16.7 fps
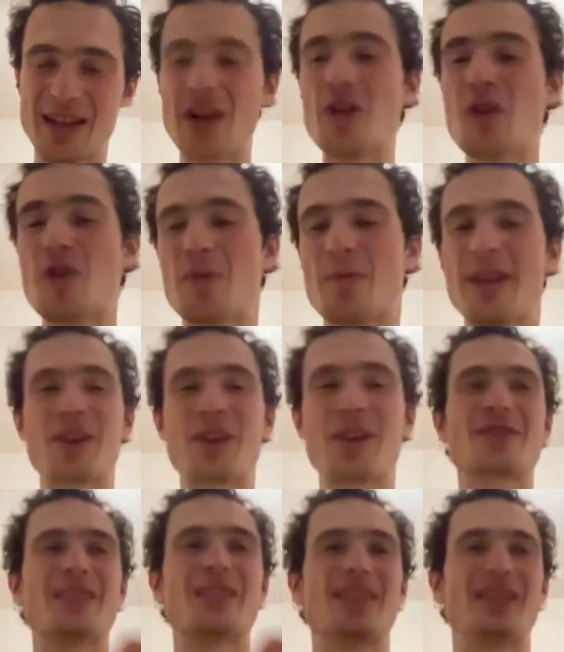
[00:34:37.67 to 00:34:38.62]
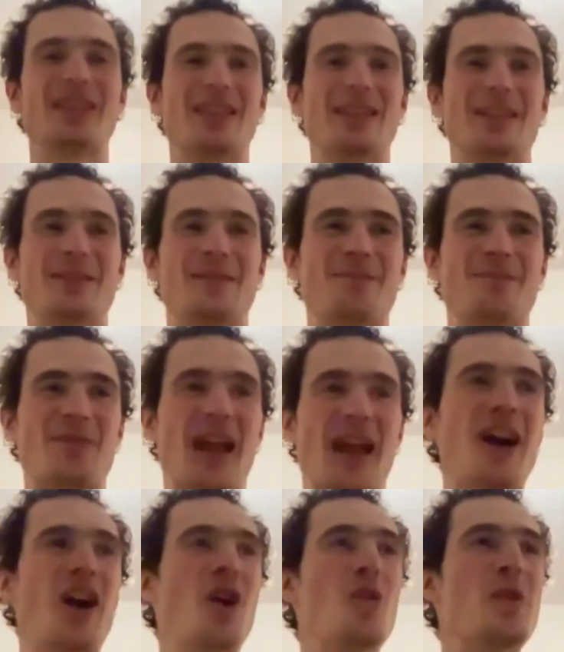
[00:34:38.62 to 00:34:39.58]
you know, because
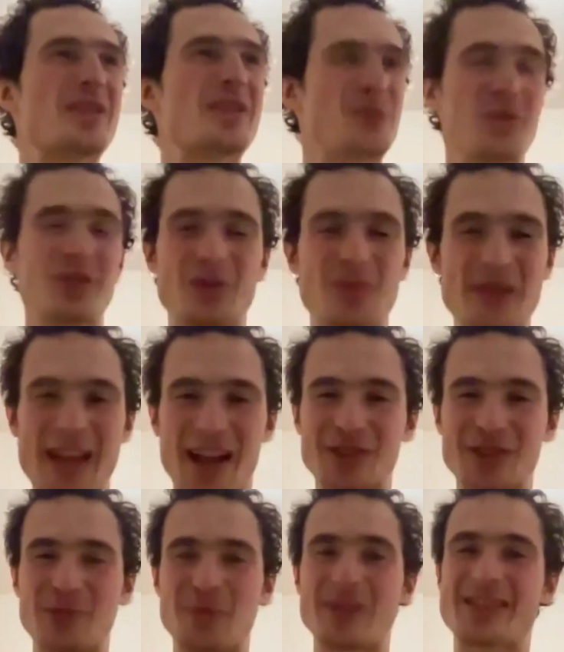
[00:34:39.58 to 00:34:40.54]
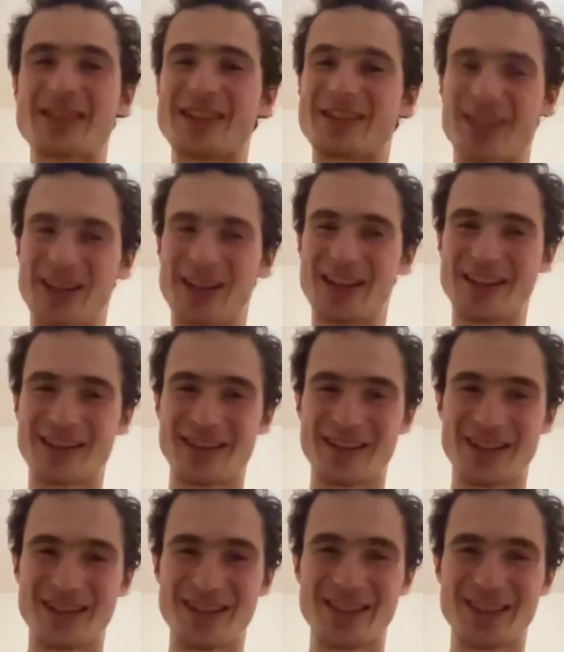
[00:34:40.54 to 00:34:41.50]
I always want to be 100% psyched